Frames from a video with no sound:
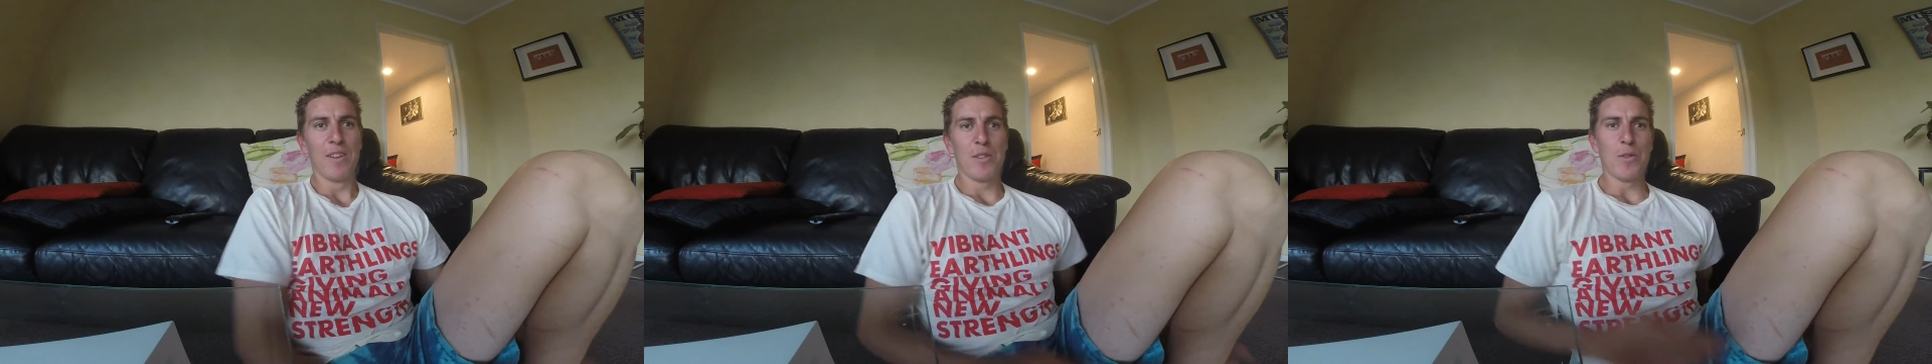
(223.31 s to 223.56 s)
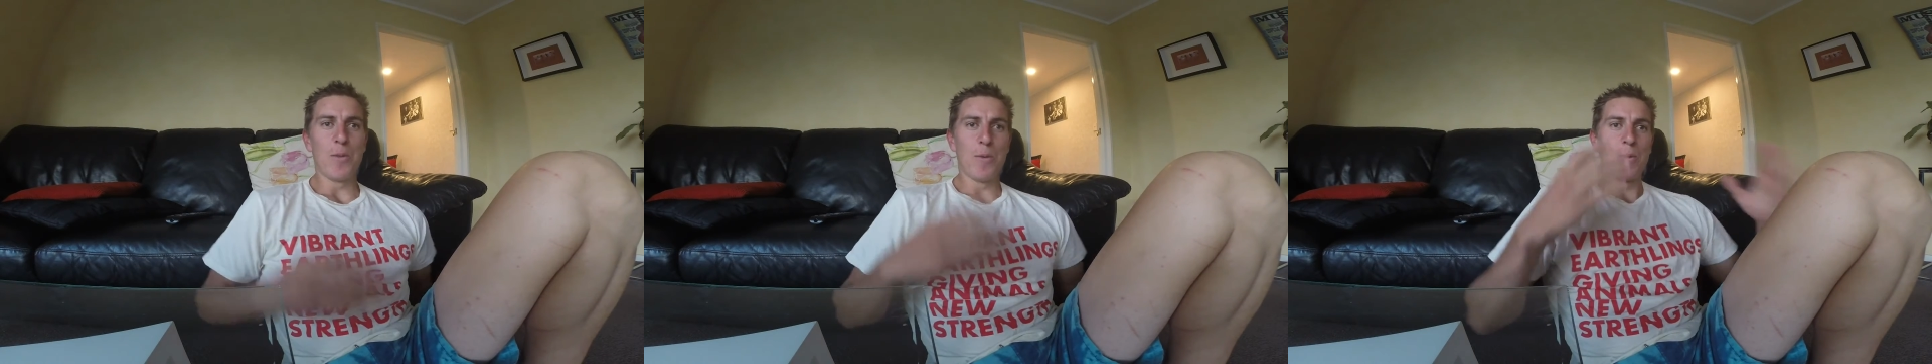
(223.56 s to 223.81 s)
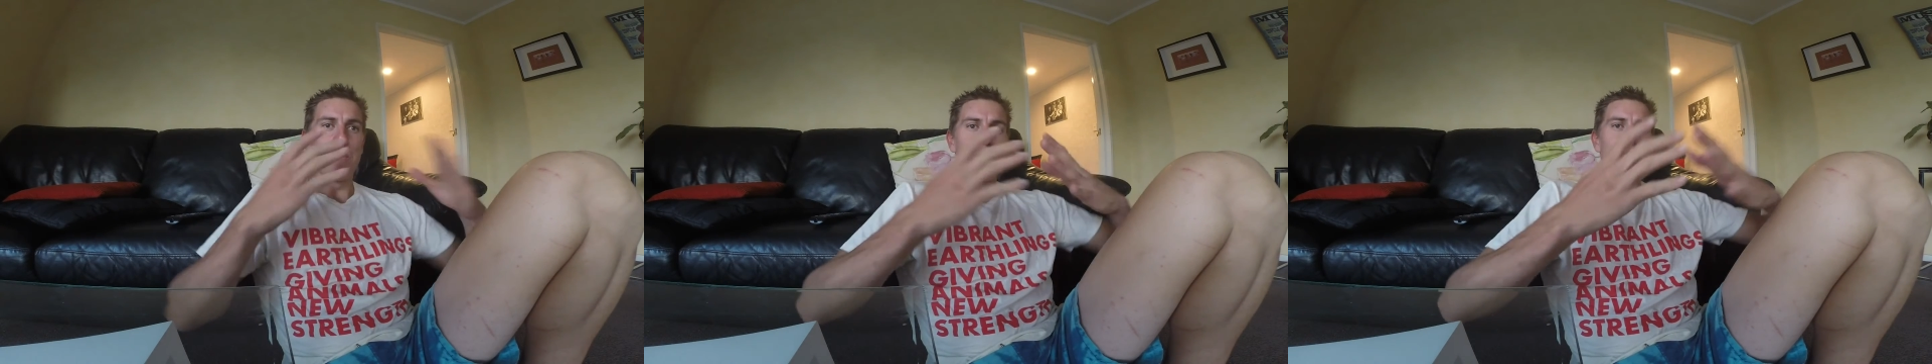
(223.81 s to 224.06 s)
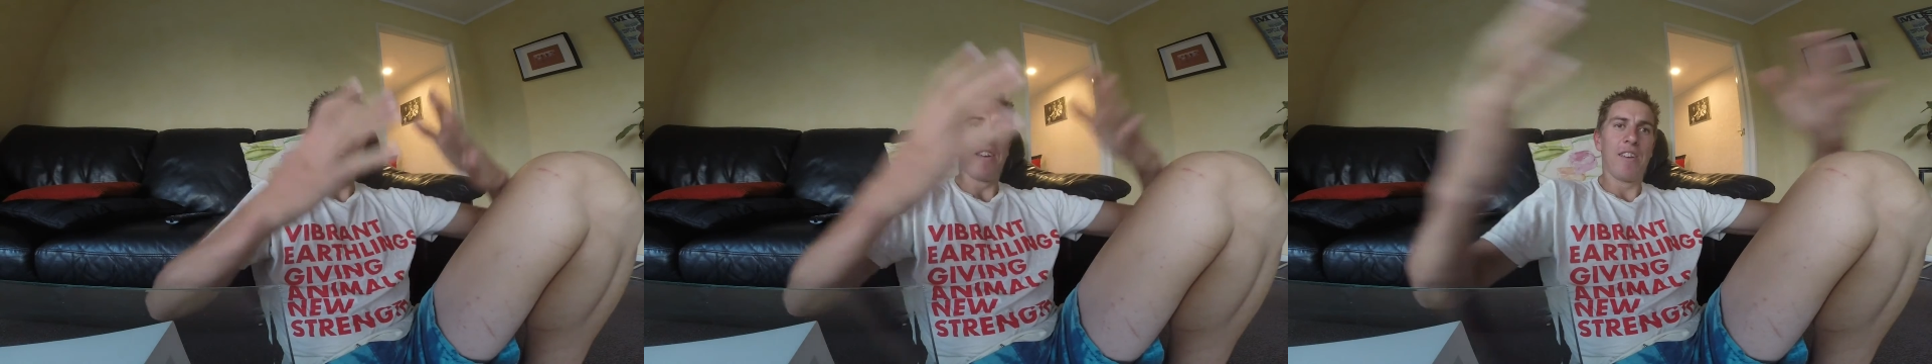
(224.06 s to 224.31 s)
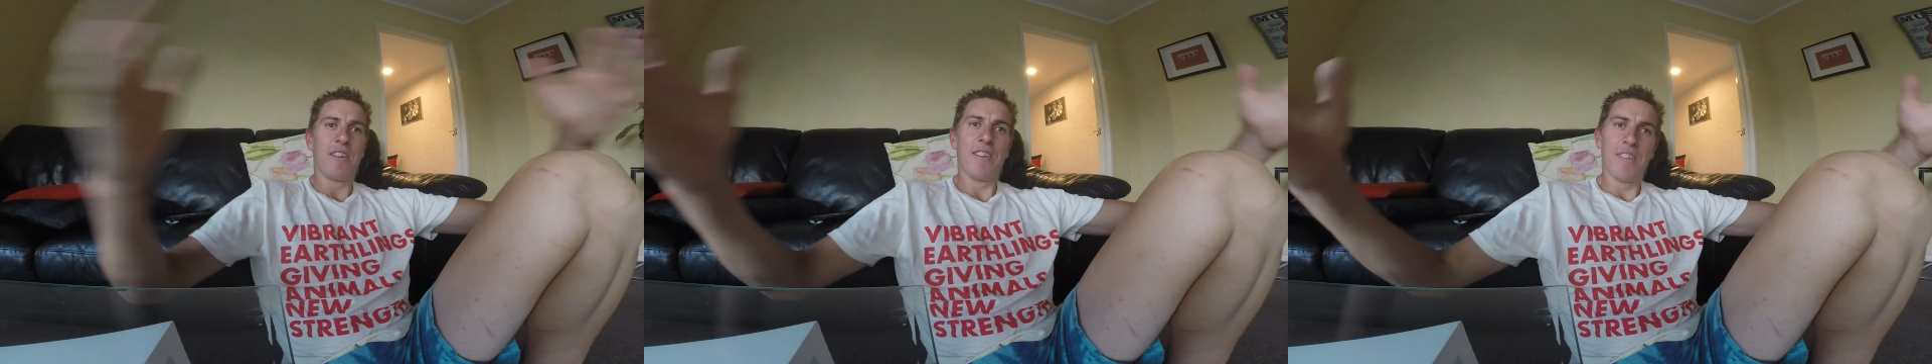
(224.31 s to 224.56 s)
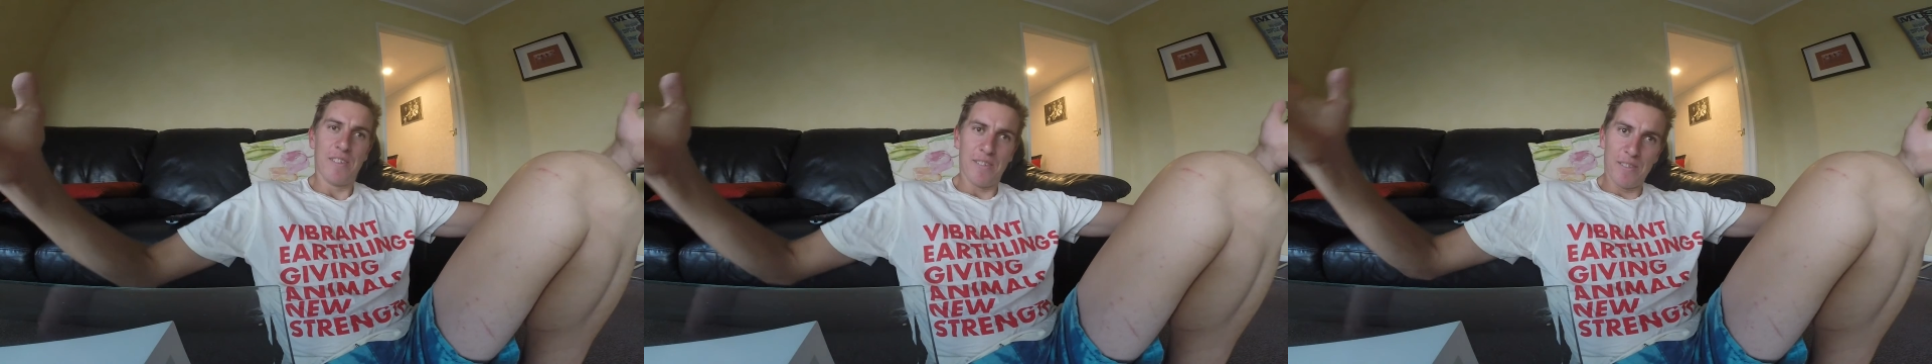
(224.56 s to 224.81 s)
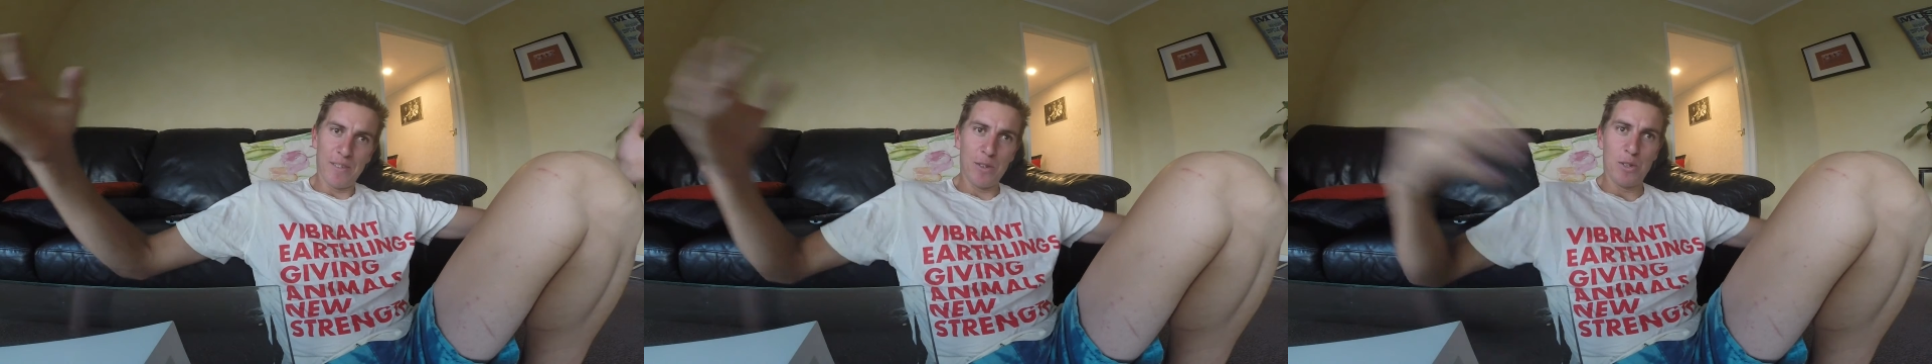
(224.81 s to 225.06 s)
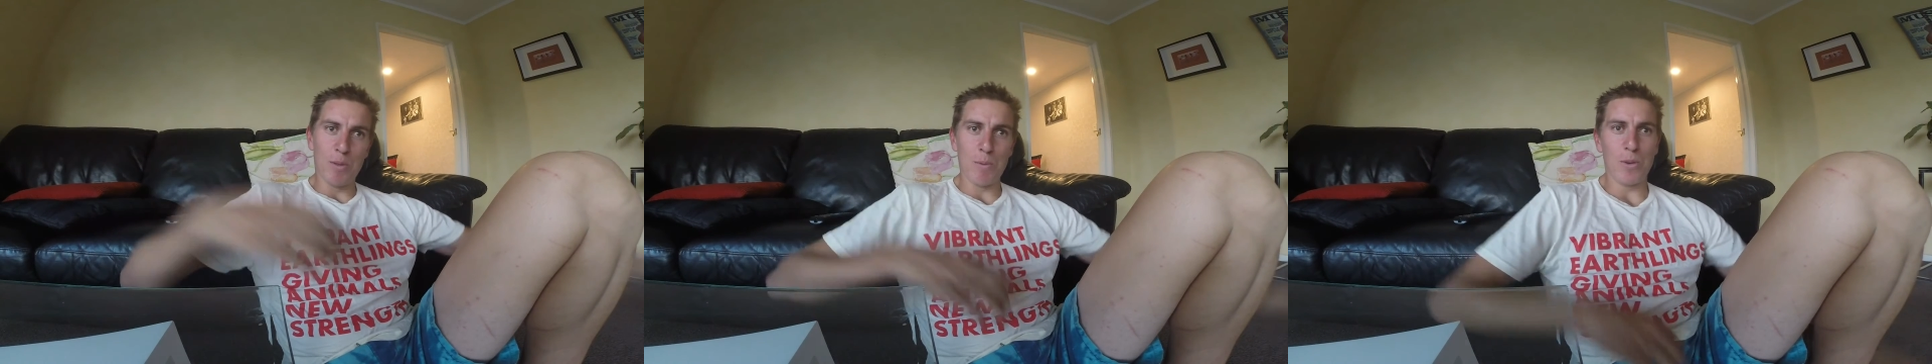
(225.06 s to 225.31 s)
to my
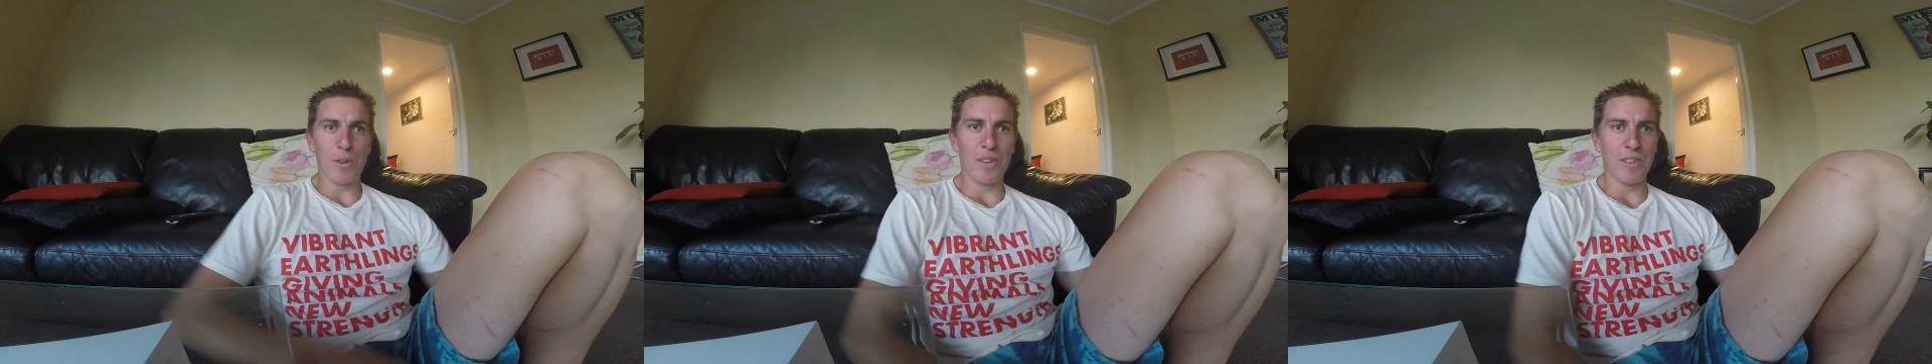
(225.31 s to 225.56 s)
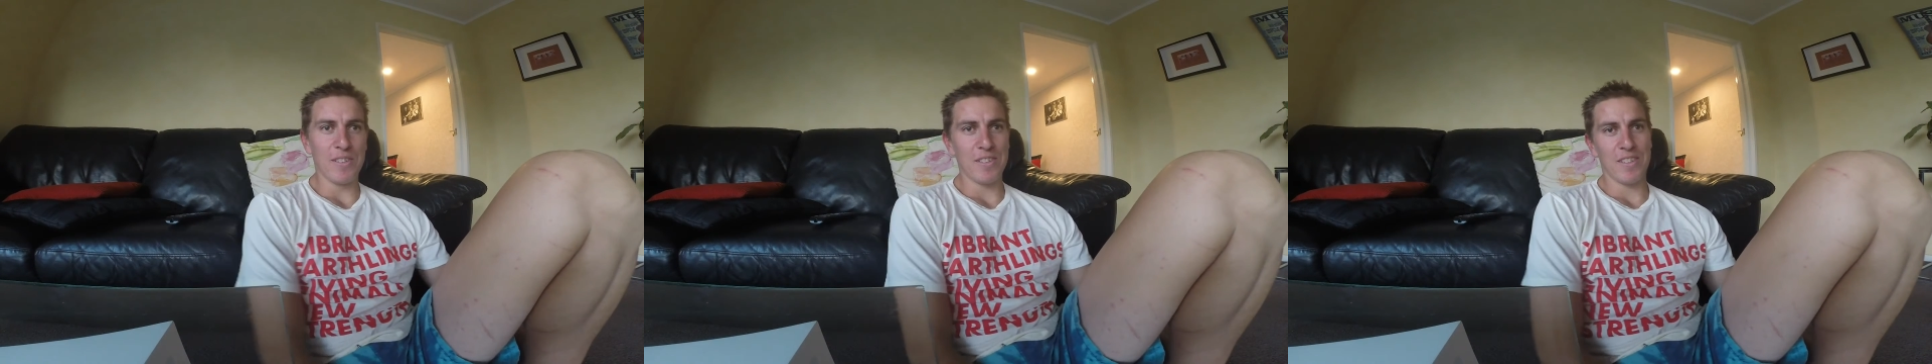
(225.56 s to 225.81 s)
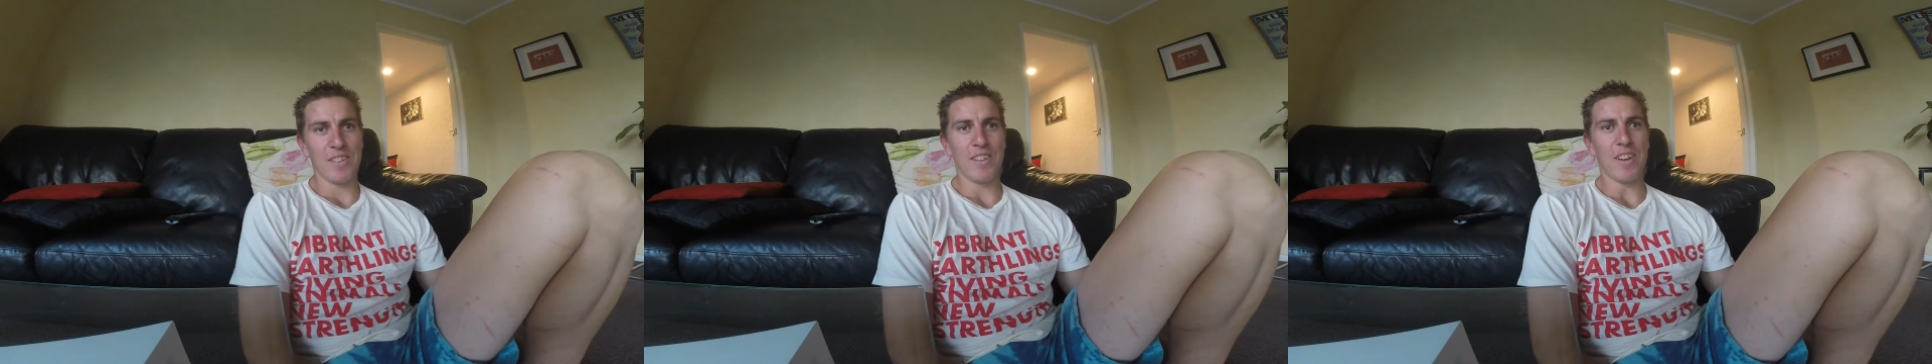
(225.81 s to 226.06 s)
YouTube audience.